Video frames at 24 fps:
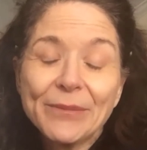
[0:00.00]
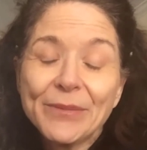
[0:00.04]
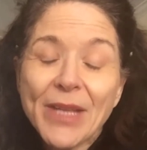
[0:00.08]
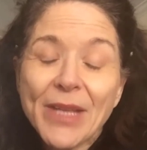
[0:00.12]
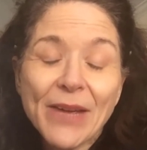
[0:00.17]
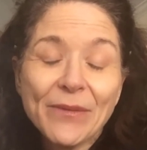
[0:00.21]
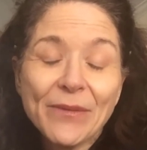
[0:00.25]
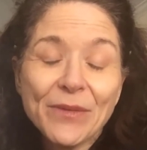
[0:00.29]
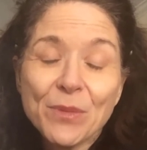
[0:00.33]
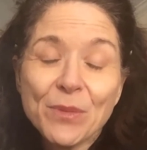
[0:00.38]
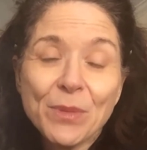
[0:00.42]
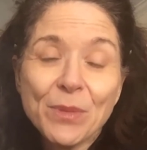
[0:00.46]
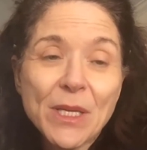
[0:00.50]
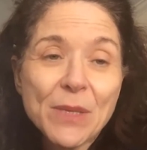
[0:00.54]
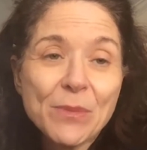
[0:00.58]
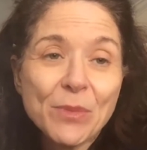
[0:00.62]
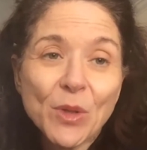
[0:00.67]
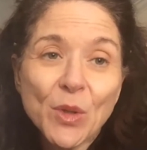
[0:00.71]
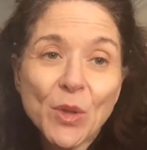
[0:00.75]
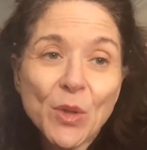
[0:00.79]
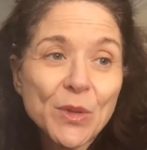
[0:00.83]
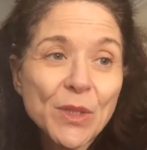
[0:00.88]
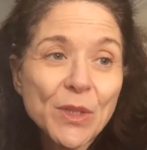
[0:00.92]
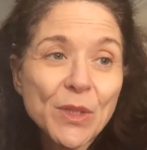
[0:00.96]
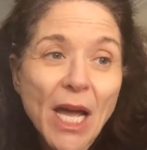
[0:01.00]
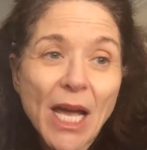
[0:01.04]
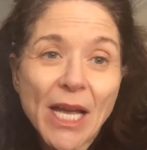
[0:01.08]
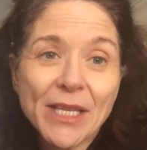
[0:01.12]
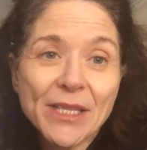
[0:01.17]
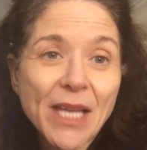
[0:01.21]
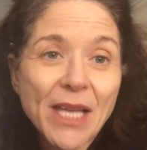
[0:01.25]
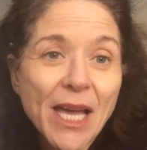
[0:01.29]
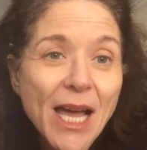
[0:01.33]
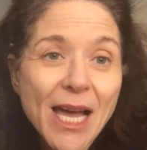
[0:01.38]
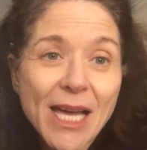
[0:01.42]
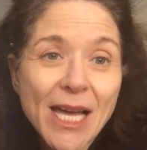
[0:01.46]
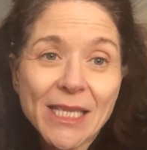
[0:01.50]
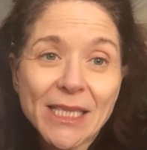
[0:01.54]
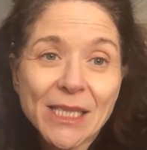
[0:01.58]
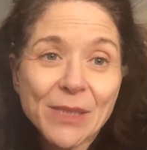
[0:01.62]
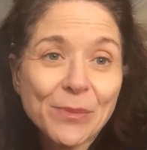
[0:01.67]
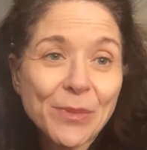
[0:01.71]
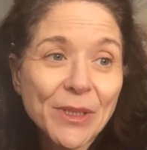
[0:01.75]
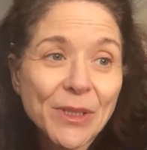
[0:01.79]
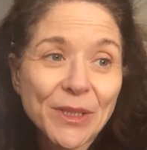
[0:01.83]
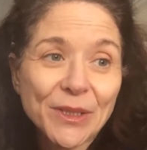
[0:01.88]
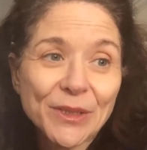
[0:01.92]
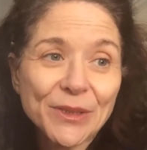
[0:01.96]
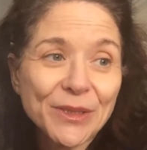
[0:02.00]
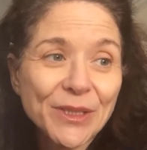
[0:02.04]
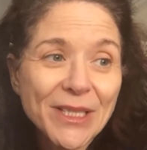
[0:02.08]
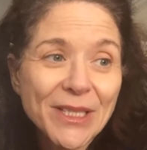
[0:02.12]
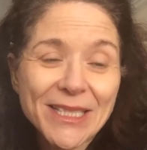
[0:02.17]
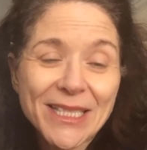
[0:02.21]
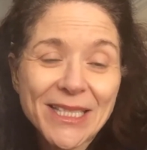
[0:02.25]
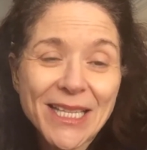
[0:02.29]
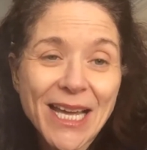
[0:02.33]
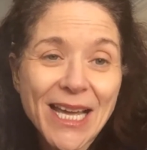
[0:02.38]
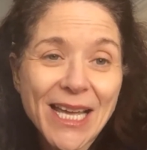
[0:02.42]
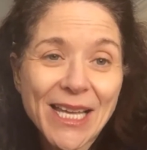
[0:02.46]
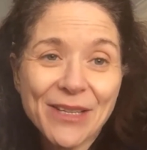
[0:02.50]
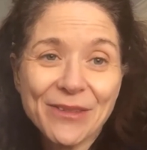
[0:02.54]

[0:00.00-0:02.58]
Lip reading: Half the people who die in the hospital, they're not dying from